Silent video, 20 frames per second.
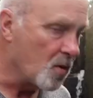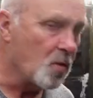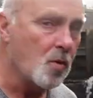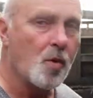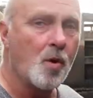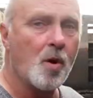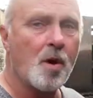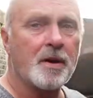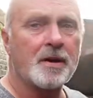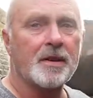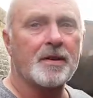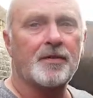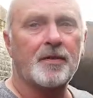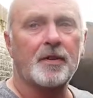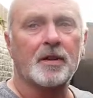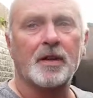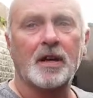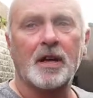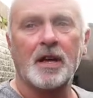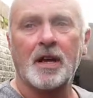
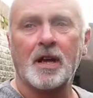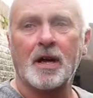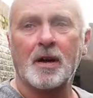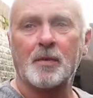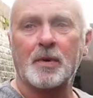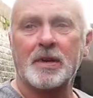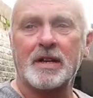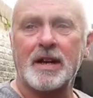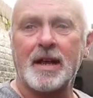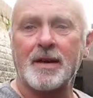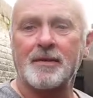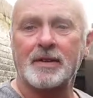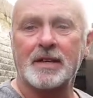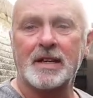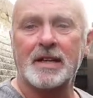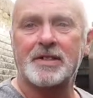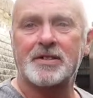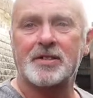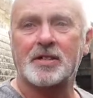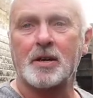wonderful. And we never
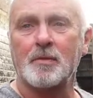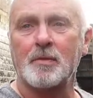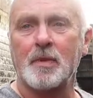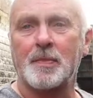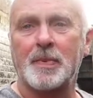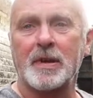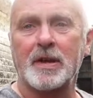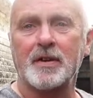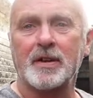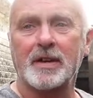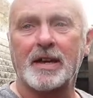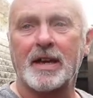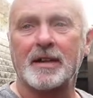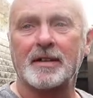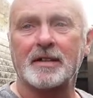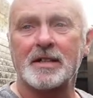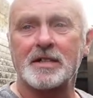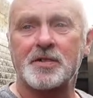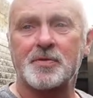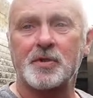need to come up here again
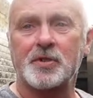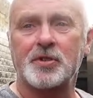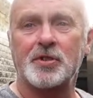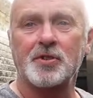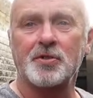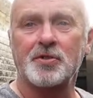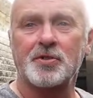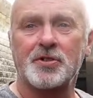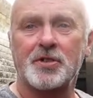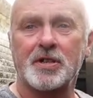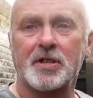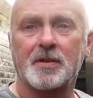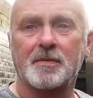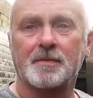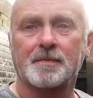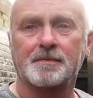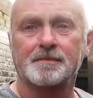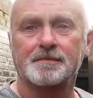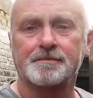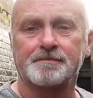unless we choose to,
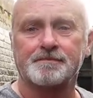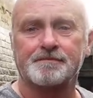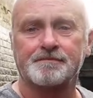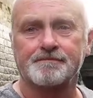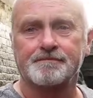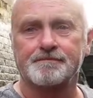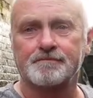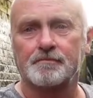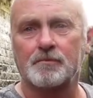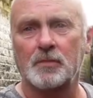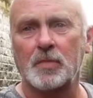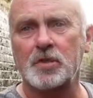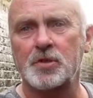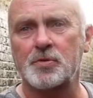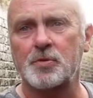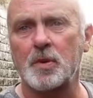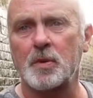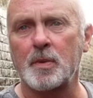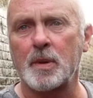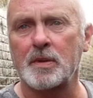
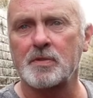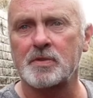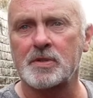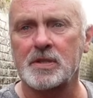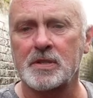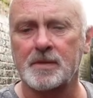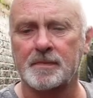which we won't.